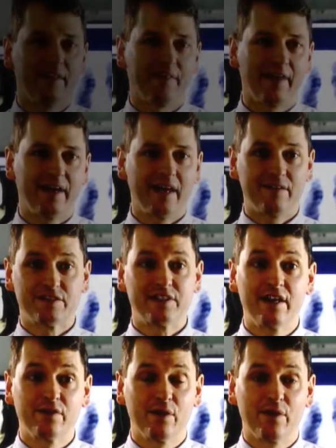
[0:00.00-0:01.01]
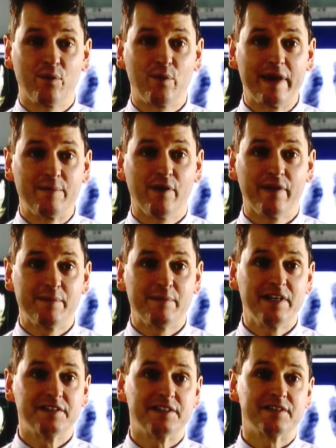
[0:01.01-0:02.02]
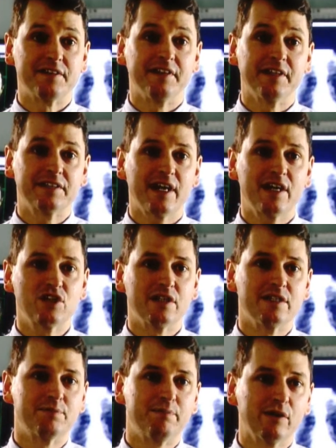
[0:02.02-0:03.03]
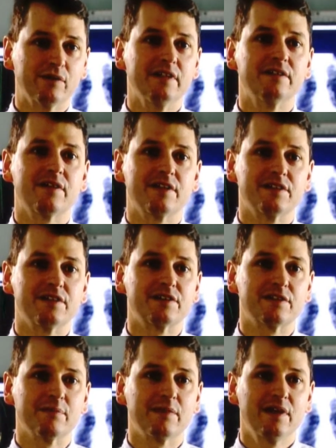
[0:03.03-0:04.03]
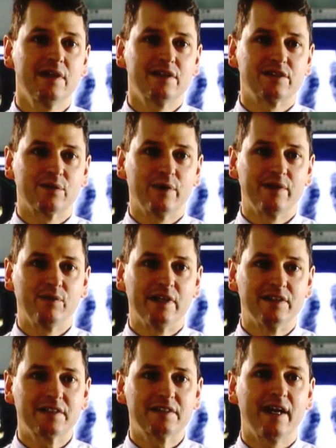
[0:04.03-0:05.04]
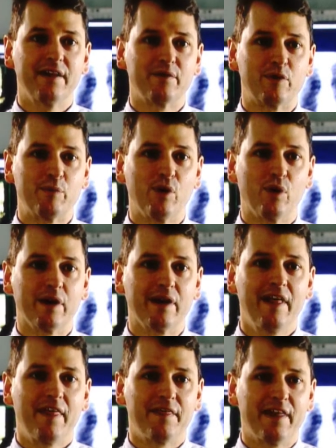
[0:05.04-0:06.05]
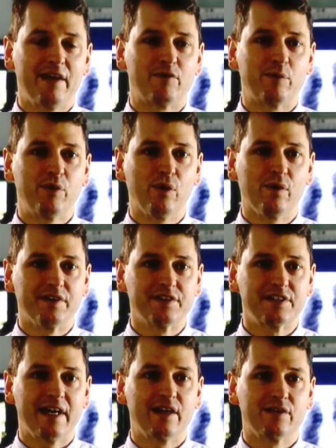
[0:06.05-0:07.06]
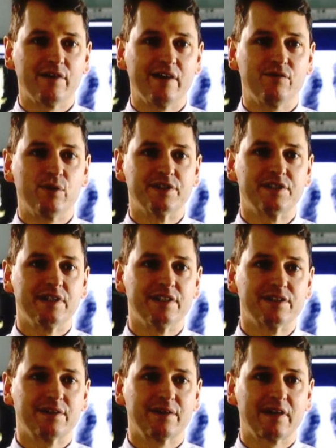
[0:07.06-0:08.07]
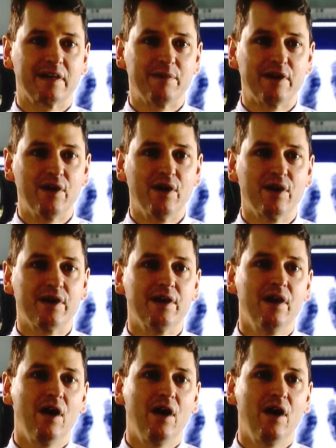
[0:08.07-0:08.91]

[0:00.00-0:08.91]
that they have sound on the web. What that means is the dictation is built into the system. So when we dictate the report, the sound of our voice can be heard